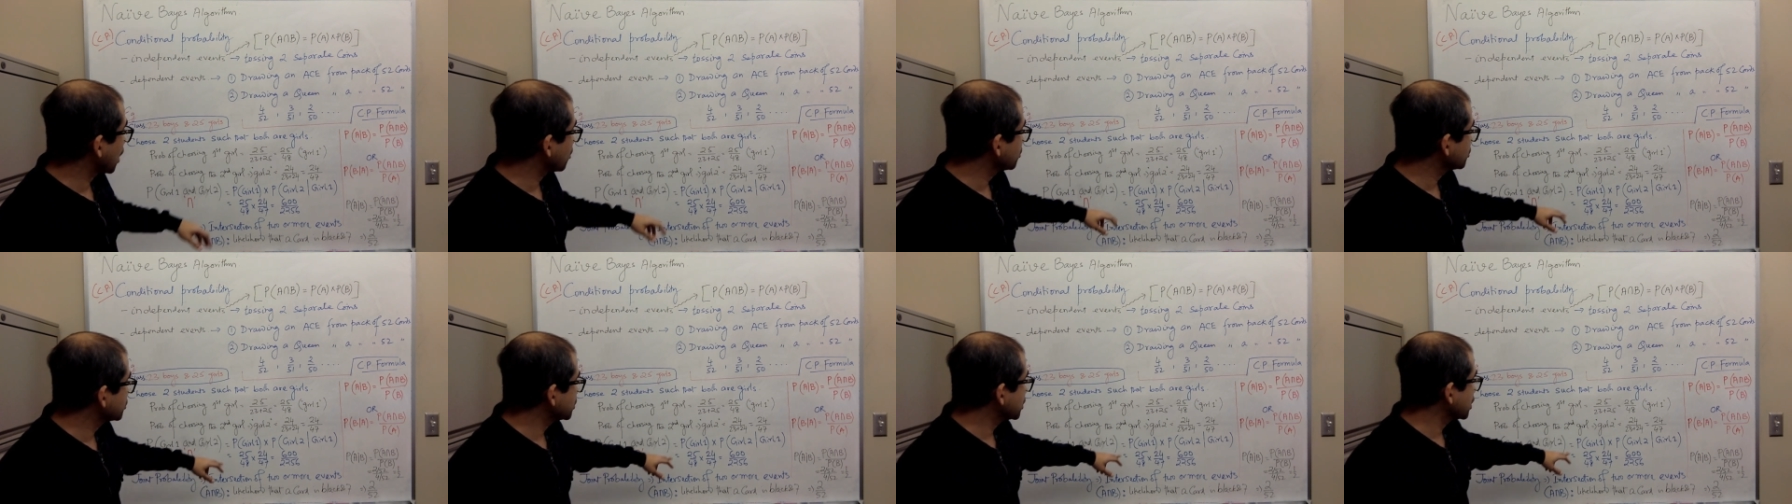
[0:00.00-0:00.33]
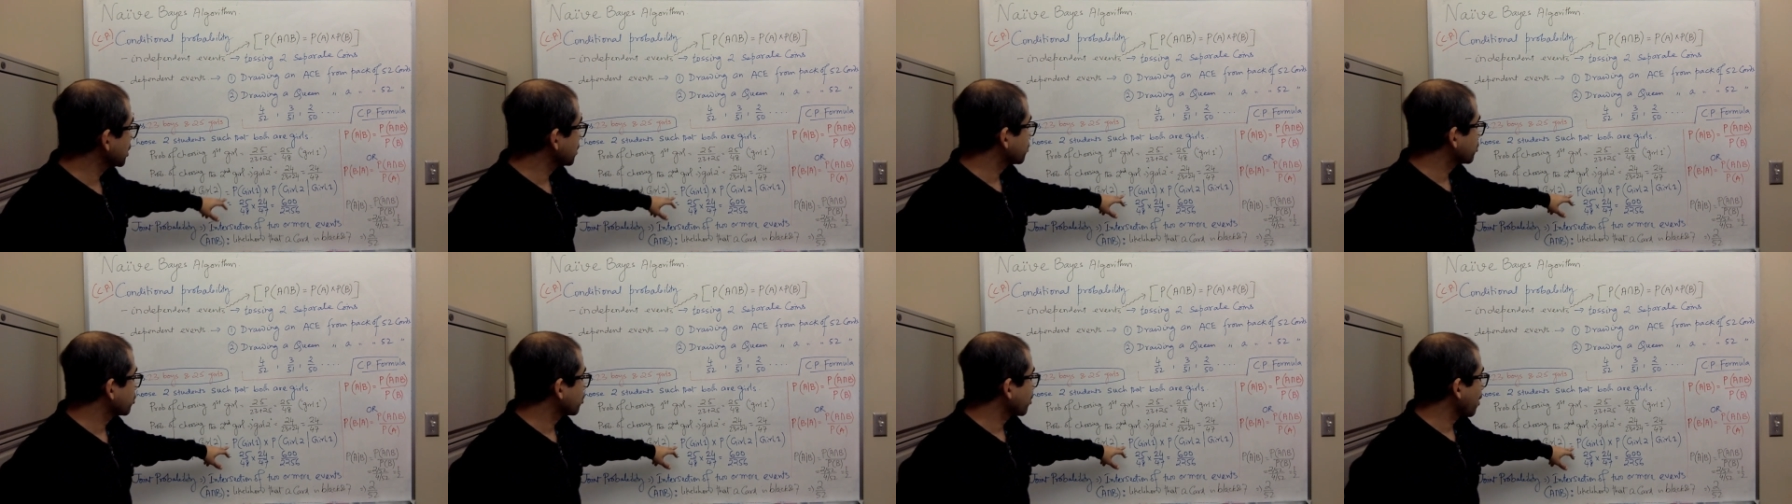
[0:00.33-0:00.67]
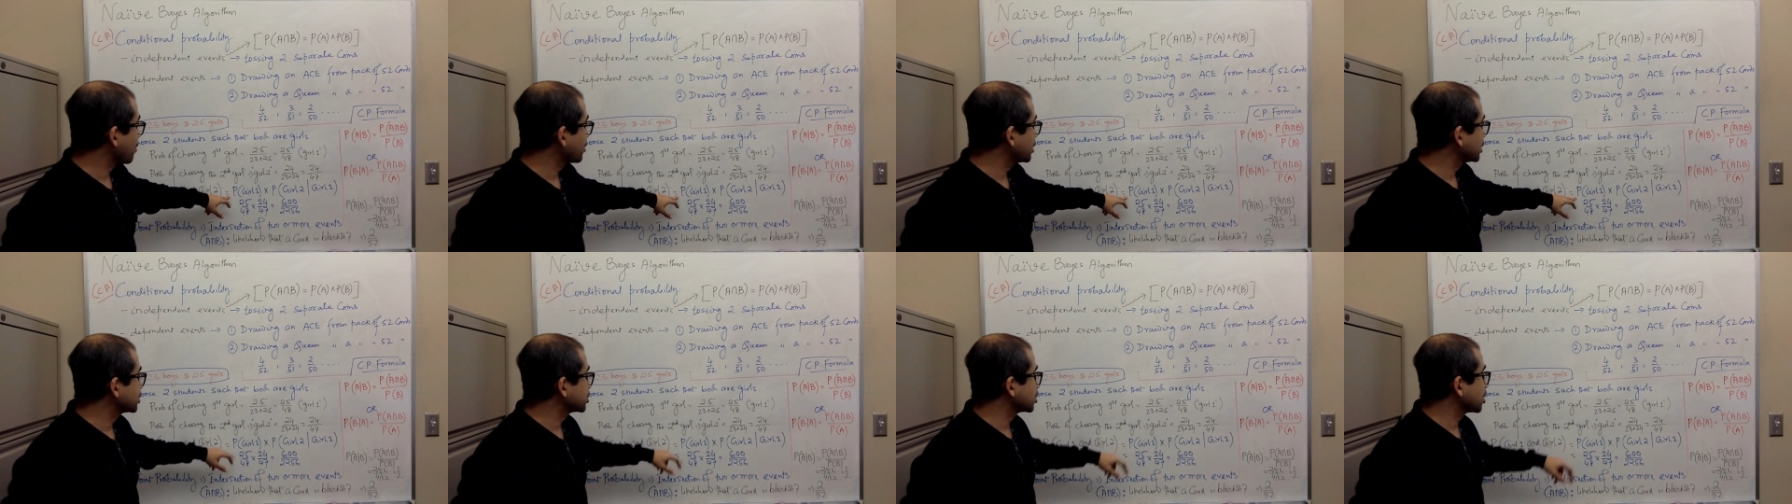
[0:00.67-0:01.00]
you see
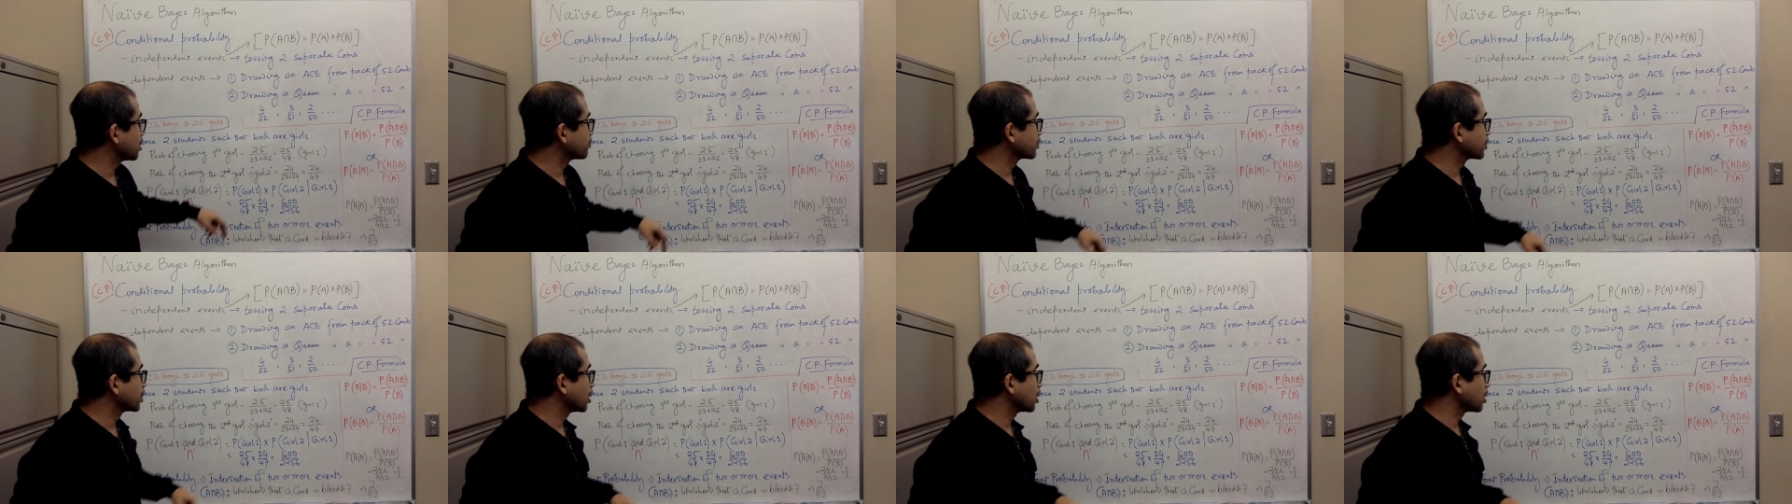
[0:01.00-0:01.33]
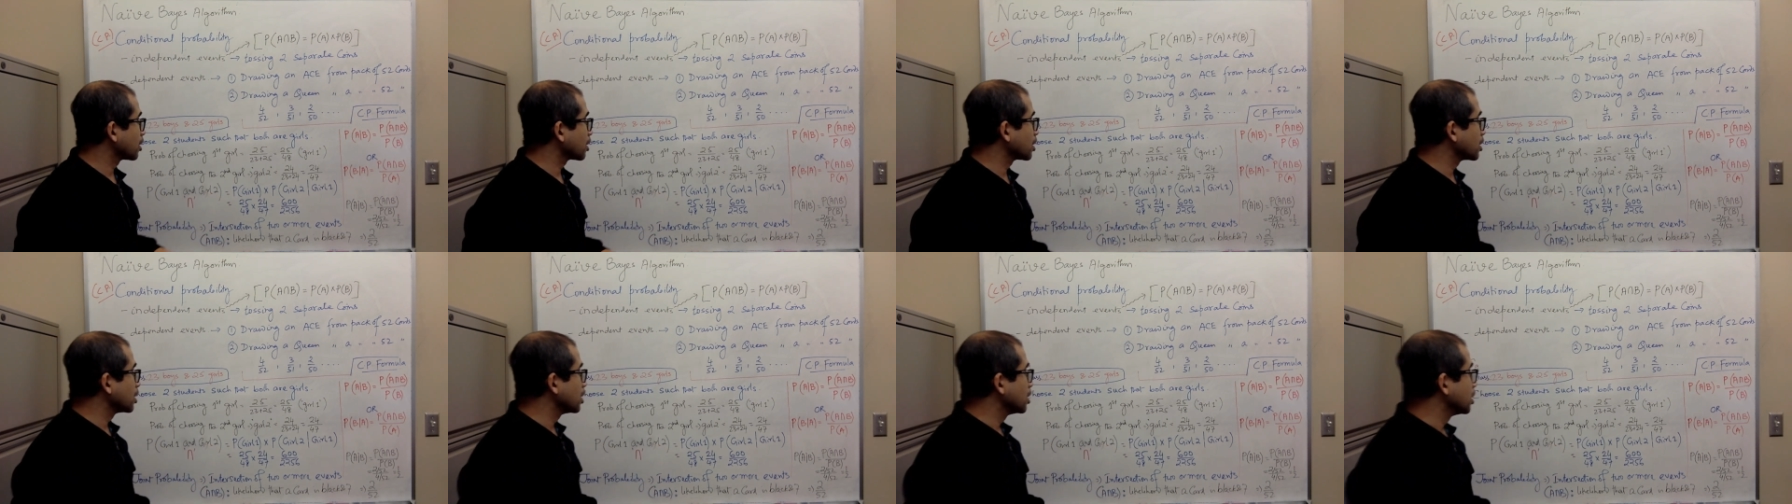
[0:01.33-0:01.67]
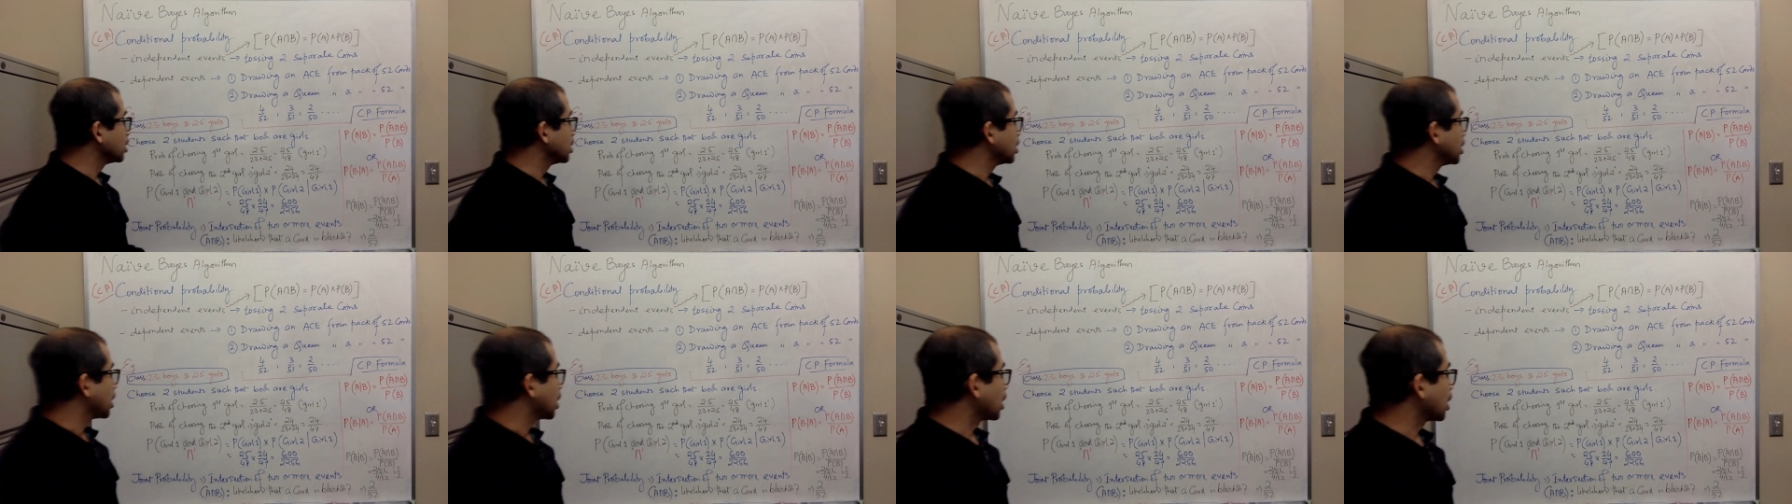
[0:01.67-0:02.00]
probability of girl
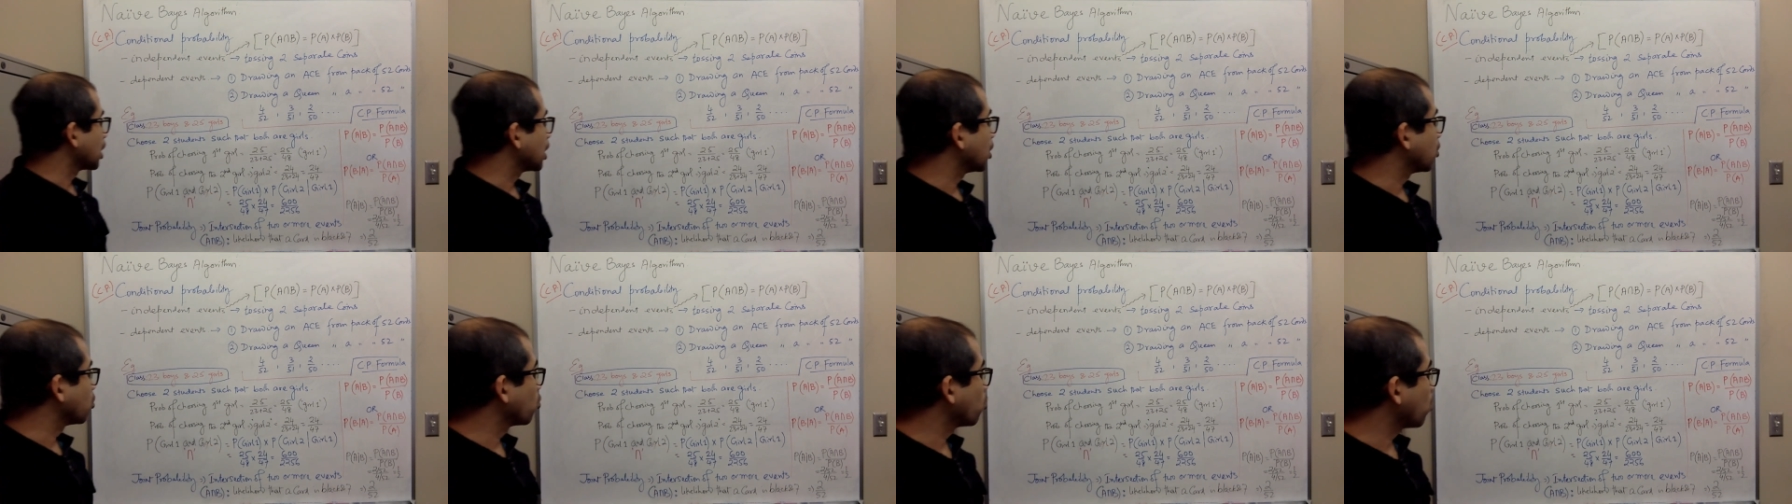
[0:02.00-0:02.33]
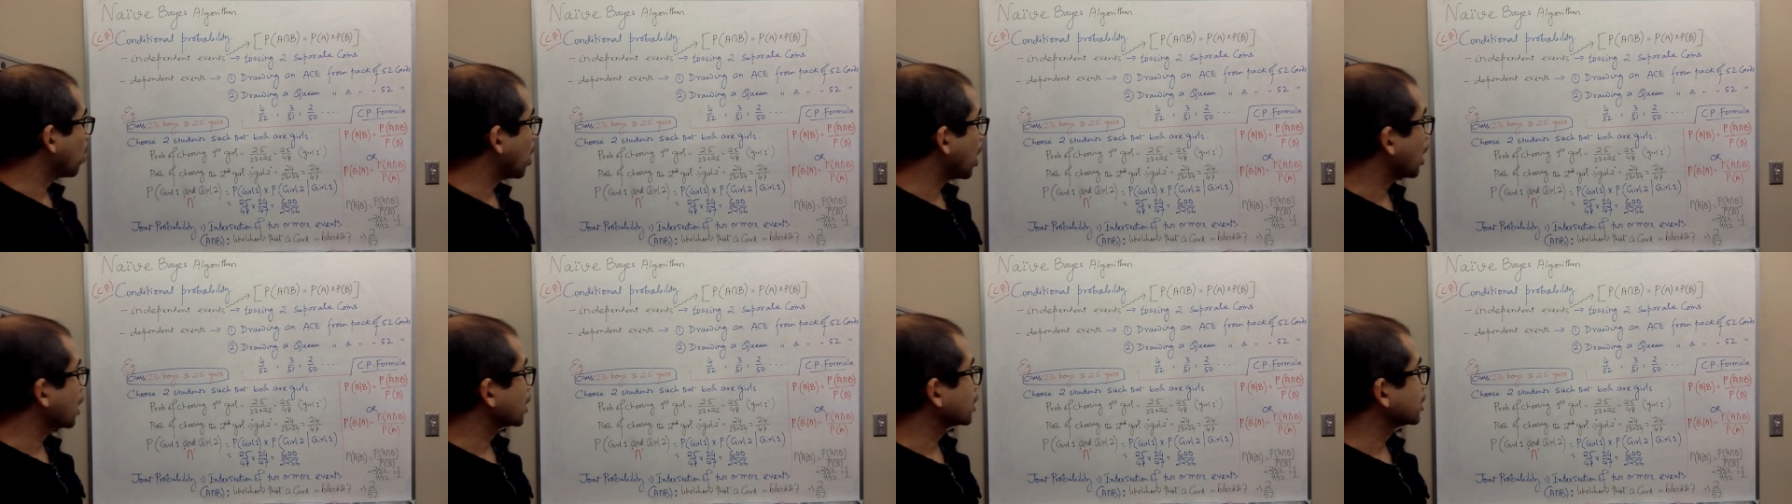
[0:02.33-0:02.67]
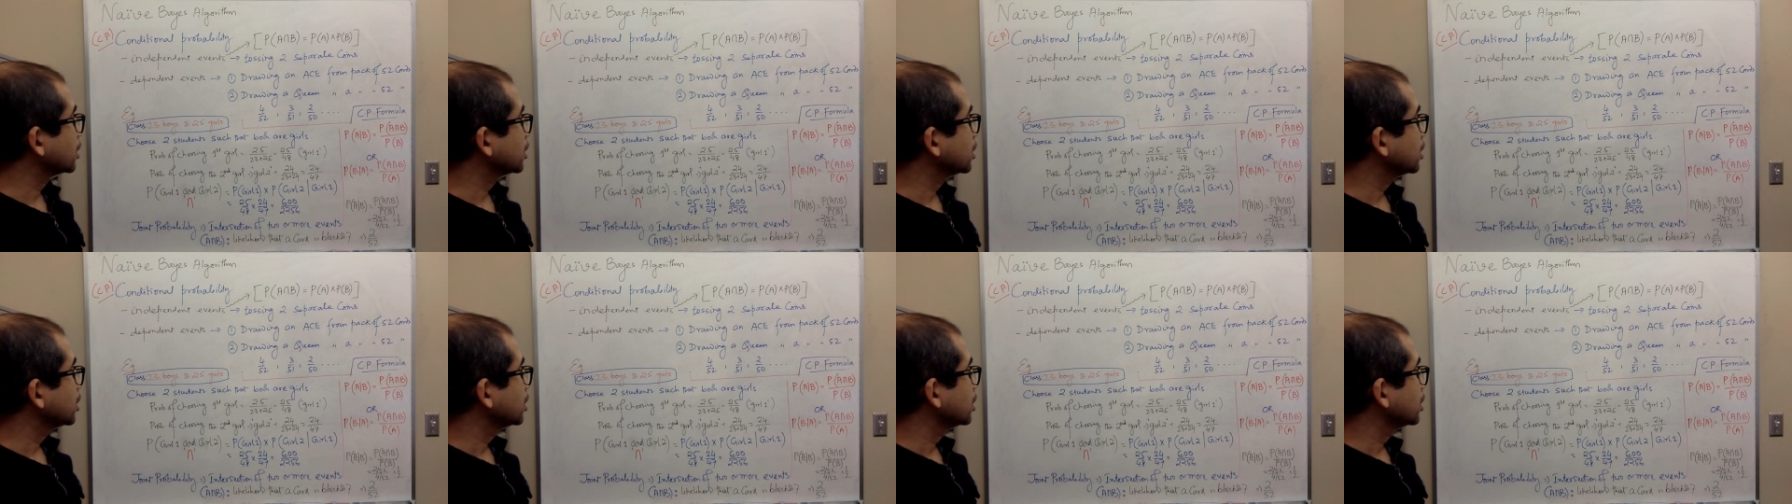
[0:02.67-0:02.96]
1